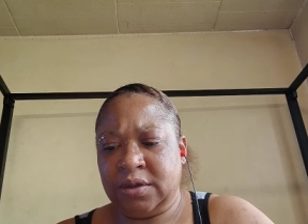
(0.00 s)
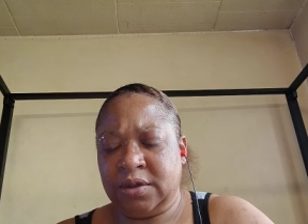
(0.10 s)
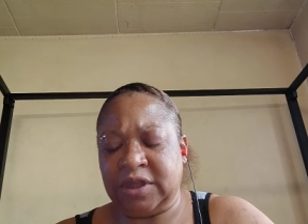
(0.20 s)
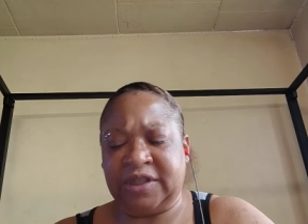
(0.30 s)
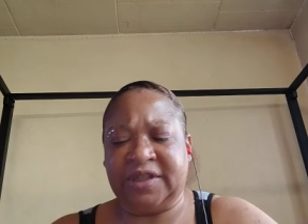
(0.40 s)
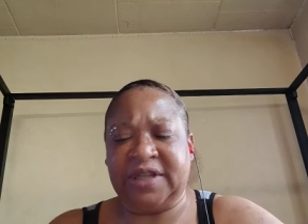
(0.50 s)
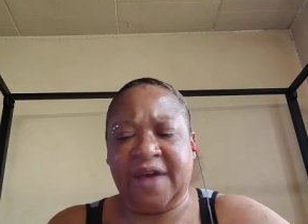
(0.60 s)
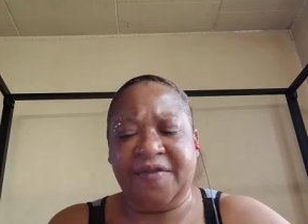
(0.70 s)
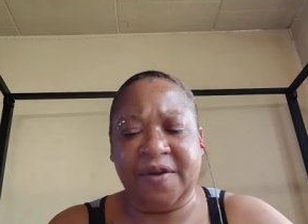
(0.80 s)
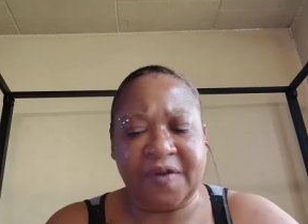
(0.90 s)
The
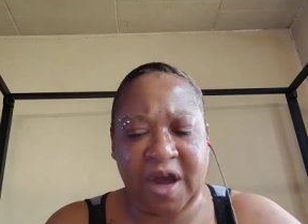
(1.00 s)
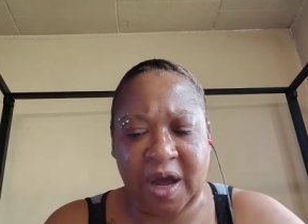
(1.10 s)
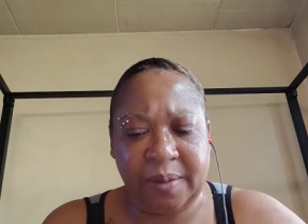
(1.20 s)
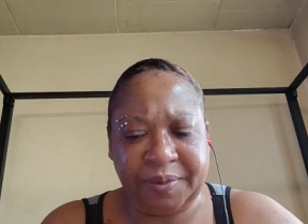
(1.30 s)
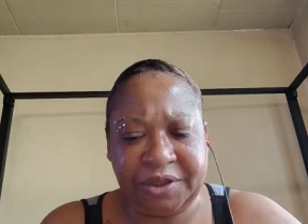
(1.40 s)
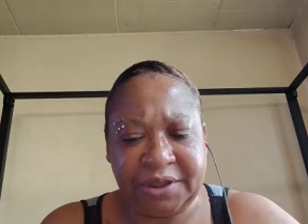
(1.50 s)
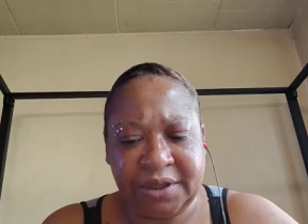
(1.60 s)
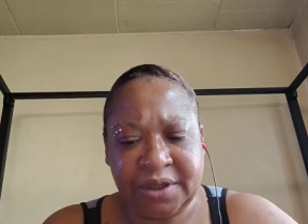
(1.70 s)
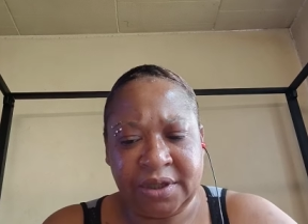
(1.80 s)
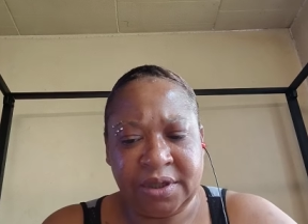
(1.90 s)
Seven of Cups.
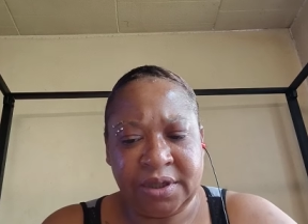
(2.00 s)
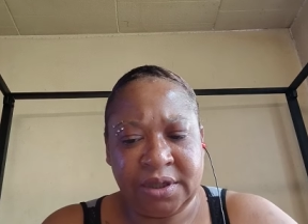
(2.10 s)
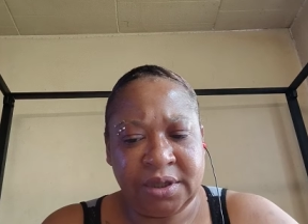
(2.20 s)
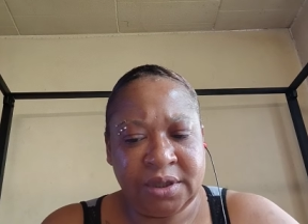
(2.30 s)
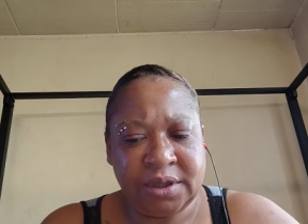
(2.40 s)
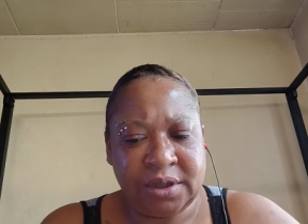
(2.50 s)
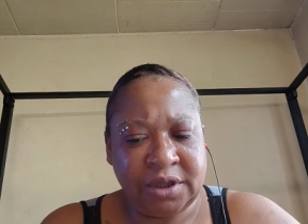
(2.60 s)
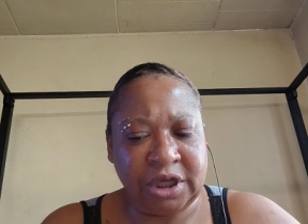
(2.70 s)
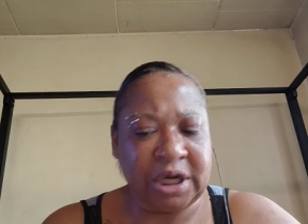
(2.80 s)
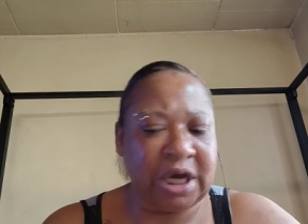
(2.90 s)

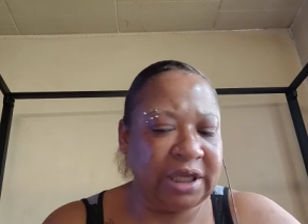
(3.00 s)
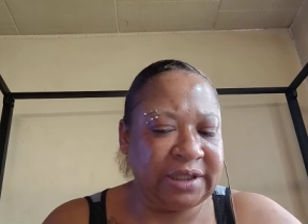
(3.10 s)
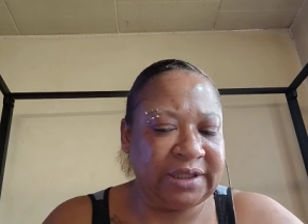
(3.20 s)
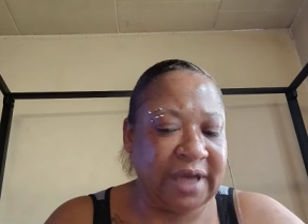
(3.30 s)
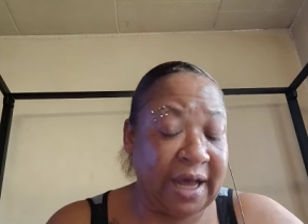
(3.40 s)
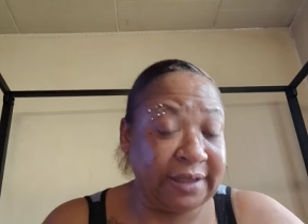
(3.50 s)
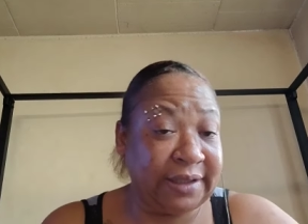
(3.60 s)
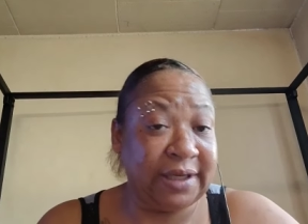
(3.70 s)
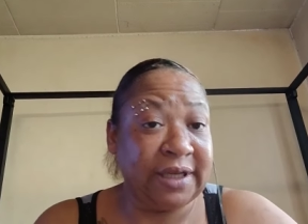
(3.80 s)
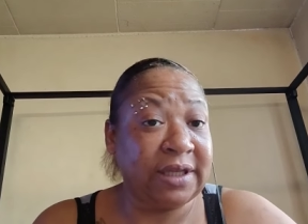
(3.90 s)
The good side
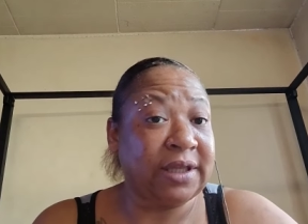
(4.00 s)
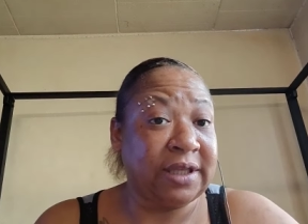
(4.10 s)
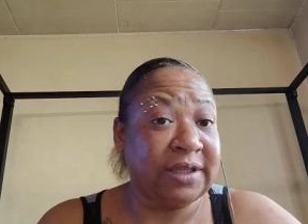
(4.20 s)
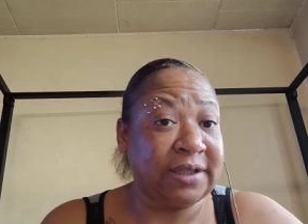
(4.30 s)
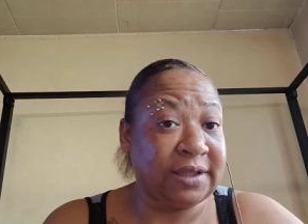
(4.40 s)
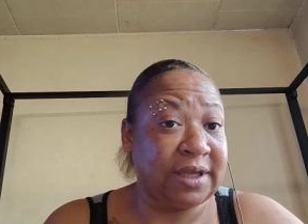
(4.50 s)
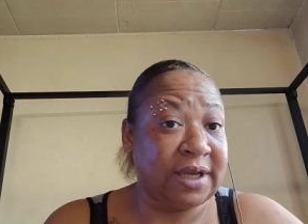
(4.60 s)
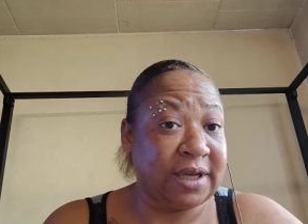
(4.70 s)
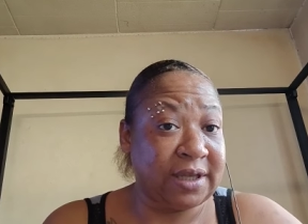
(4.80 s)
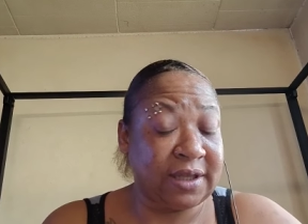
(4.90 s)
to
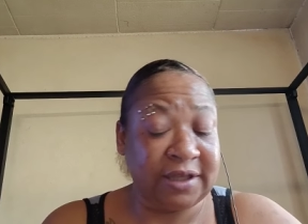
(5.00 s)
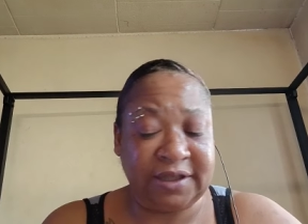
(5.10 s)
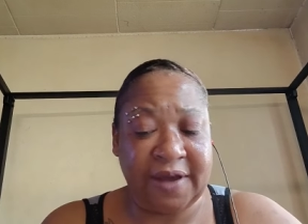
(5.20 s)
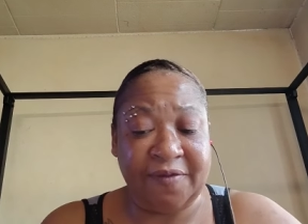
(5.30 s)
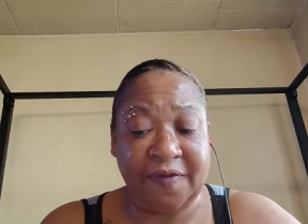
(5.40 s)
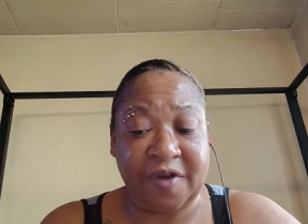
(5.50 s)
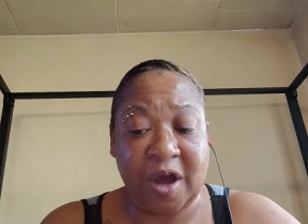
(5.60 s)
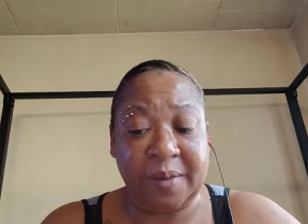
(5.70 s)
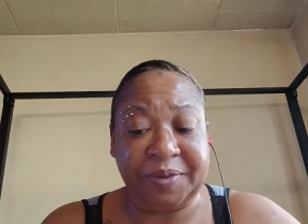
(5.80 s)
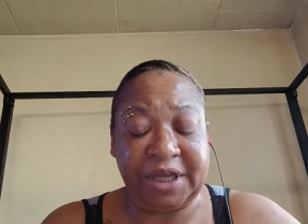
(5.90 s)
the Seven of
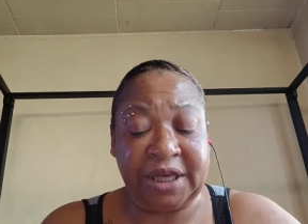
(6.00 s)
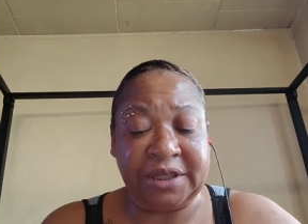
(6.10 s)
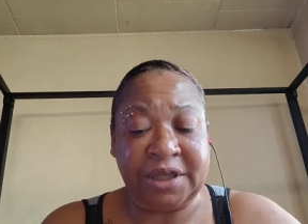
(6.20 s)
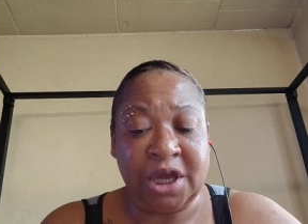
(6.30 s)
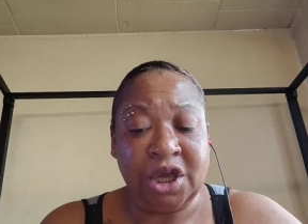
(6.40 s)
Cups is